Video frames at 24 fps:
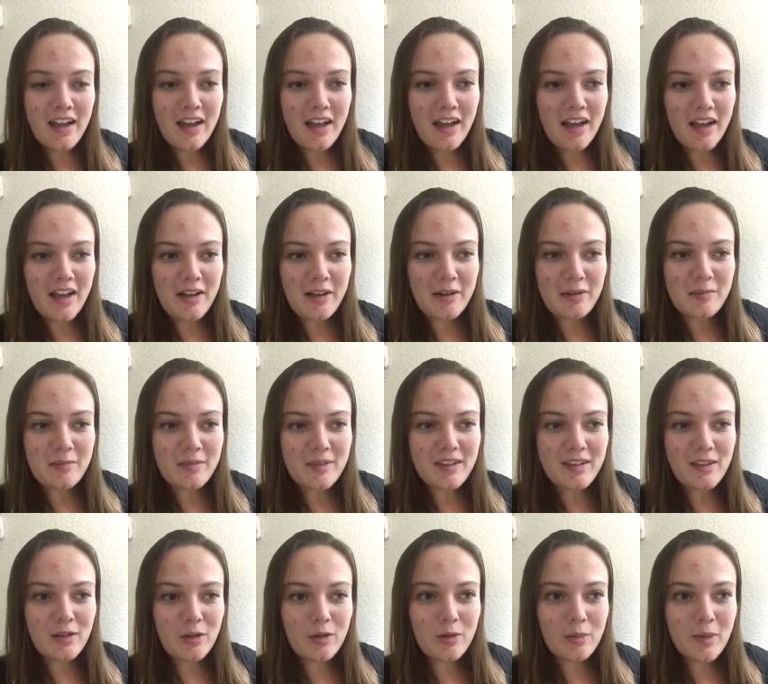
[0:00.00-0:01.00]
Um,
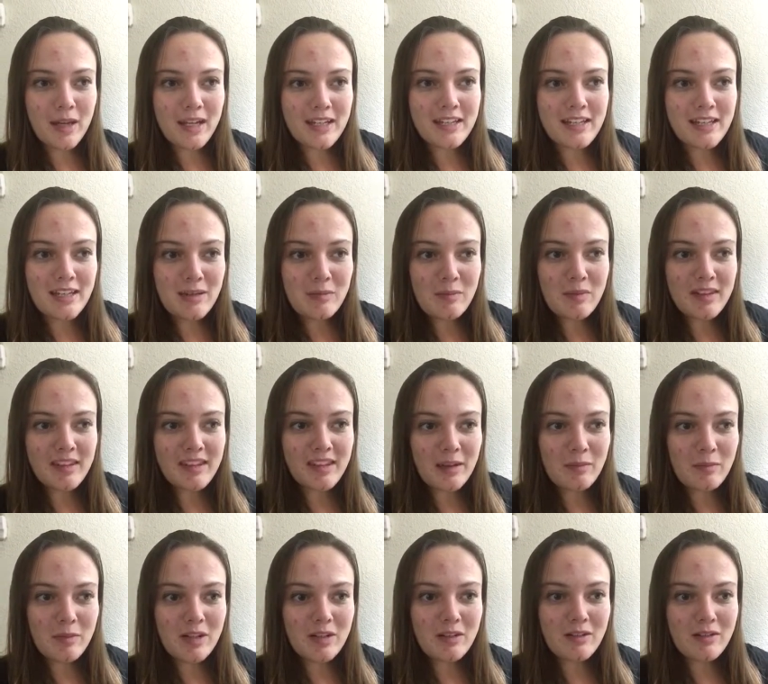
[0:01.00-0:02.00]
so my team has
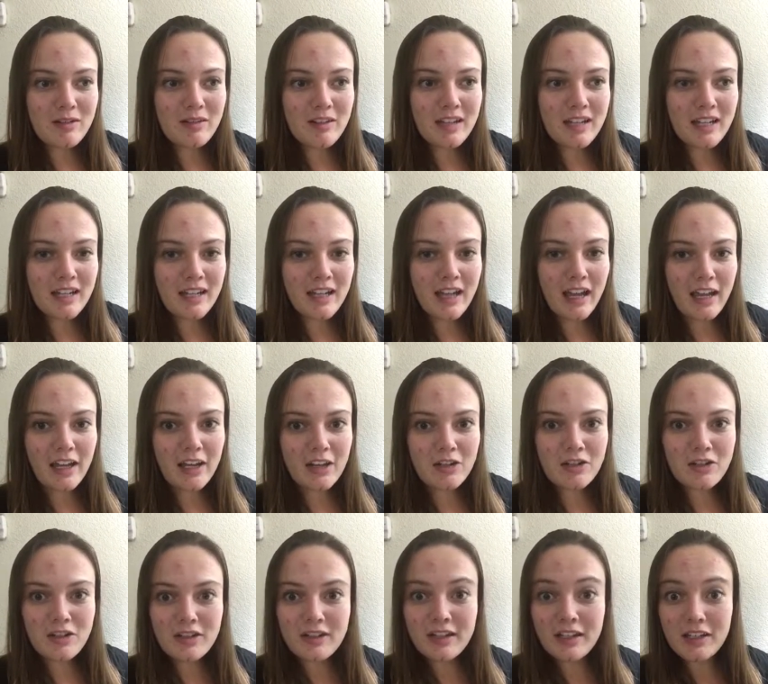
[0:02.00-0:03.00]
let me know that I
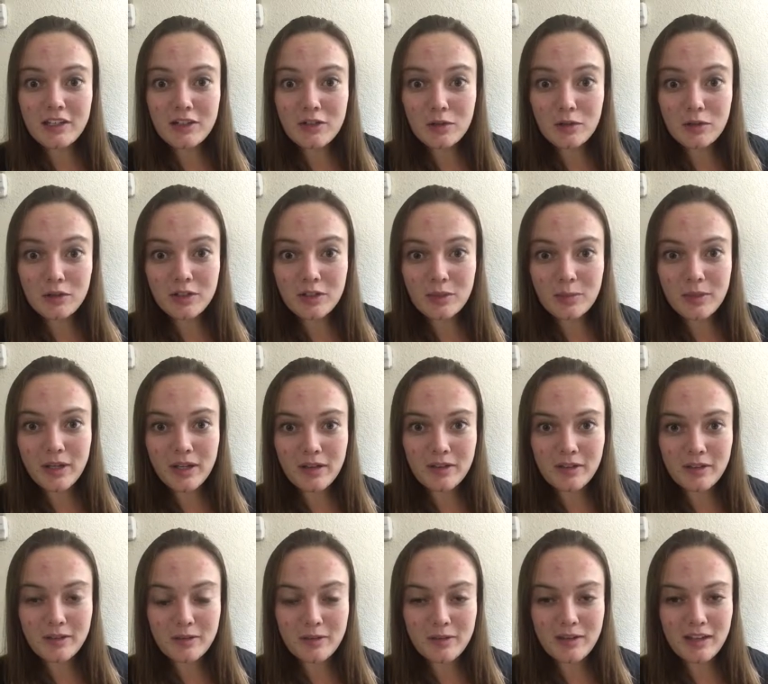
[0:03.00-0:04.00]
should let you know a little
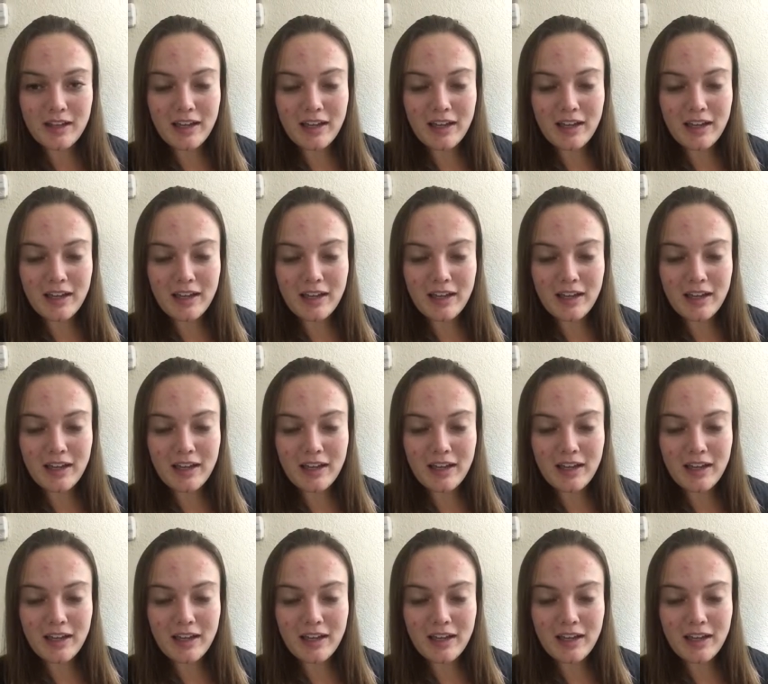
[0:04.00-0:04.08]
about